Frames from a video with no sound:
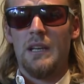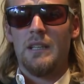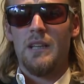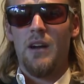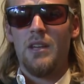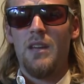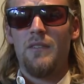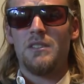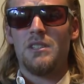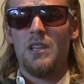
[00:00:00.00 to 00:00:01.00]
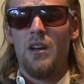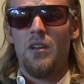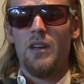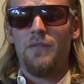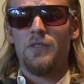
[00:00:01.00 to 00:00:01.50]
Now, even
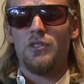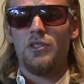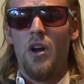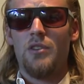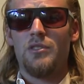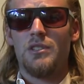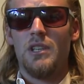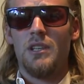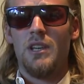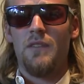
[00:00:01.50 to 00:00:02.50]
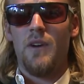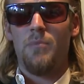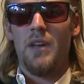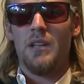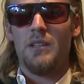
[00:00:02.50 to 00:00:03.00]
still, if the Chargers didn't give
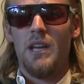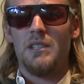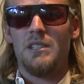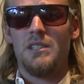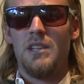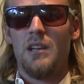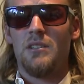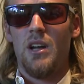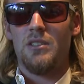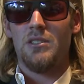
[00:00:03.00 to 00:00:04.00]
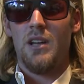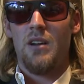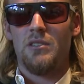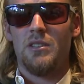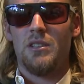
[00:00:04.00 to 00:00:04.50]
up that late sick
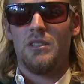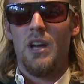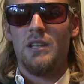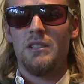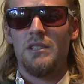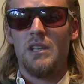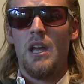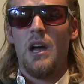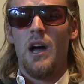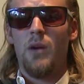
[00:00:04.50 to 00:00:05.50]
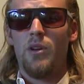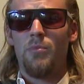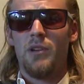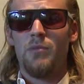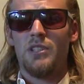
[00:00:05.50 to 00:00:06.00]
touchdown to the Titans, I would have
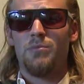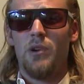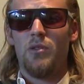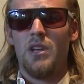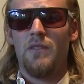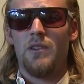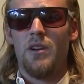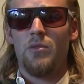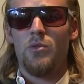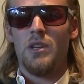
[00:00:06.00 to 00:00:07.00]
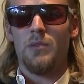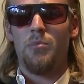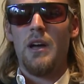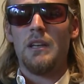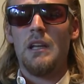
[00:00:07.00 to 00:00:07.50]
pretty much broke even on the week.
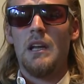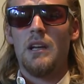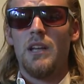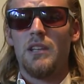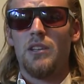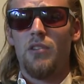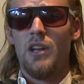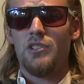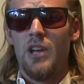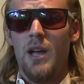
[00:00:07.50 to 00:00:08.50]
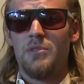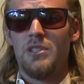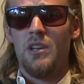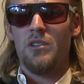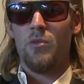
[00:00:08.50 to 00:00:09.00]
But, like the great Champ Sr.